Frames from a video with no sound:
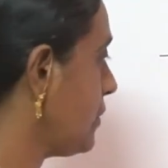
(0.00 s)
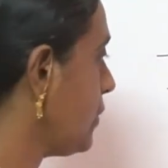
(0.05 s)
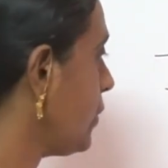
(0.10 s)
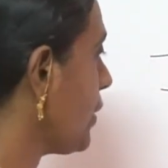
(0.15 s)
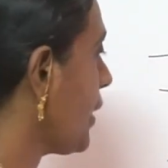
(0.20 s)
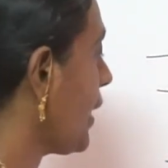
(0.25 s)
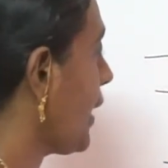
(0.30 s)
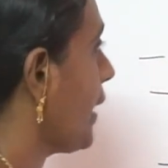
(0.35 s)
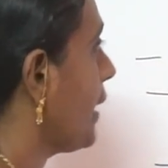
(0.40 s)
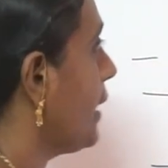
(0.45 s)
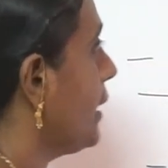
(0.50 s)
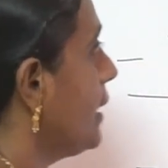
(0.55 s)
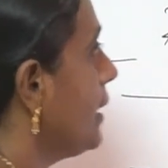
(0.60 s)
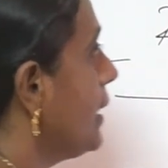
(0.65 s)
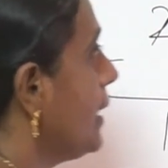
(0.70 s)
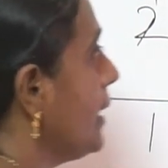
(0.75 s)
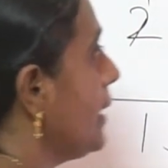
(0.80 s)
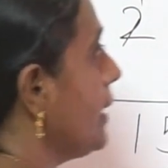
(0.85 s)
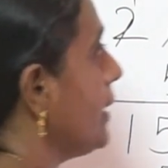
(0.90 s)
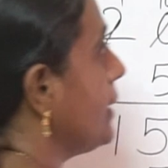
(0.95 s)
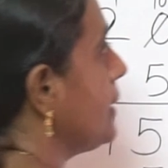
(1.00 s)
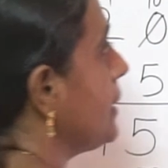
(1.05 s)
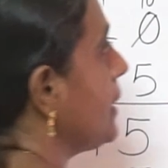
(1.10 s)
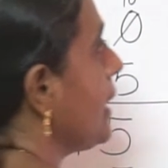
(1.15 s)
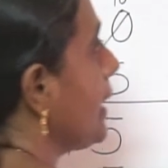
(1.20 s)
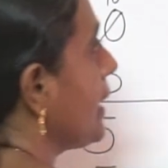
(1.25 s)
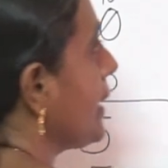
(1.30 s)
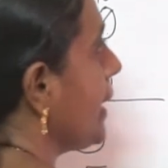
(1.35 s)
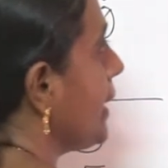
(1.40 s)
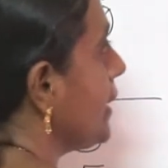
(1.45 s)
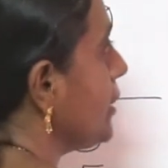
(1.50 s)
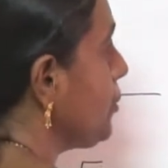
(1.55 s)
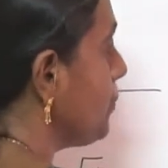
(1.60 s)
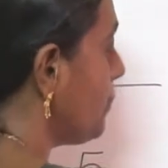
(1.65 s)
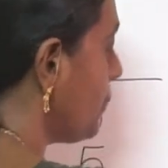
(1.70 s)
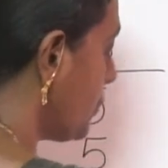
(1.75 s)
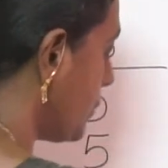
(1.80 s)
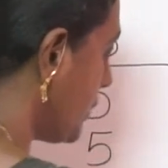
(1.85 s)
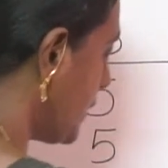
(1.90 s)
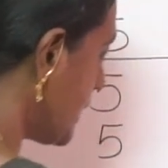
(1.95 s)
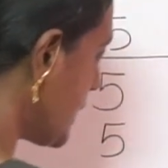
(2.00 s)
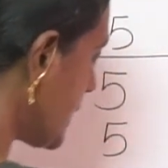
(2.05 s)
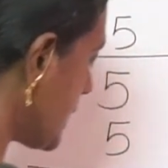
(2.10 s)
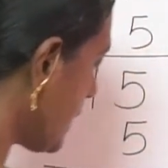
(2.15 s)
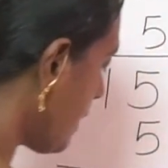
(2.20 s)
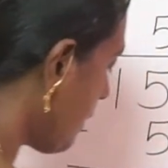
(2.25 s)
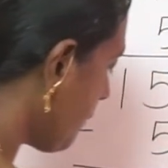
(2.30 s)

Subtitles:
Okay, and again you put this